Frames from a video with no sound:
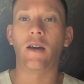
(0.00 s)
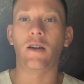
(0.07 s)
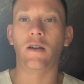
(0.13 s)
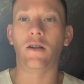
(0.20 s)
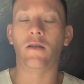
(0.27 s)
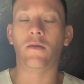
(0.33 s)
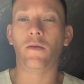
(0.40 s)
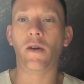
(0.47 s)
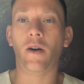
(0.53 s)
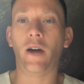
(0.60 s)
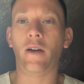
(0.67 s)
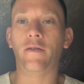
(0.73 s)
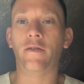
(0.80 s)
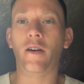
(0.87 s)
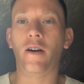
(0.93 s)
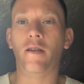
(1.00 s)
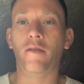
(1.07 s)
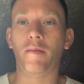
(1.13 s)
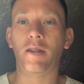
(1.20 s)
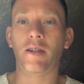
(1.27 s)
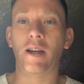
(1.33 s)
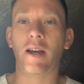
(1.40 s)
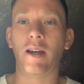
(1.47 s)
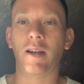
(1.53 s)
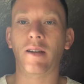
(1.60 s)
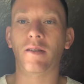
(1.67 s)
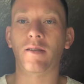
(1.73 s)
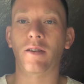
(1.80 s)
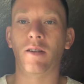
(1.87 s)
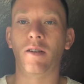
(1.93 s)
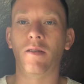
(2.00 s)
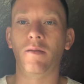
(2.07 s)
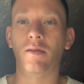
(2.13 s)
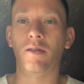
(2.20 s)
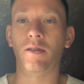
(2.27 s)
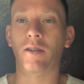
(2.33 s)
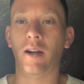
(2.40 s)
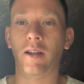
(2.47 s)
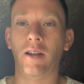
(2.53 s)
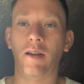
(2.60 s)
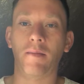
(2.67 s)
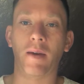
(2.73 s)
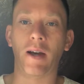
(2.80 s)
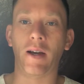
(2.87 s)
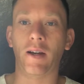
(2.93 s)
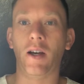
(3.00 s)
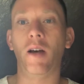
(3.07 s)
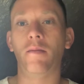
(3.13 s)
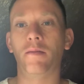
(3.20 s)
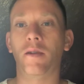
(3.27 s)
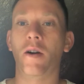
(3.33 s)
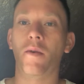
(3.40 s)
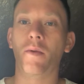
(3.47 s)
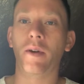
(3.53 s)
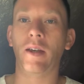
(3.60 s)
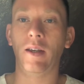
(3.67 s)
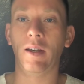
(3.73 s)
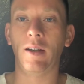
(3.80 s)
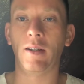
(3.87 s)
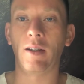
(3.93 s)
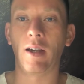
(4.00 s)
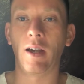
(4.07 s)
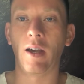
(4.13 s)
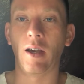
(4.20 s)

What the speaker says: We all have fun with mistakes. We just got to get back up and go again.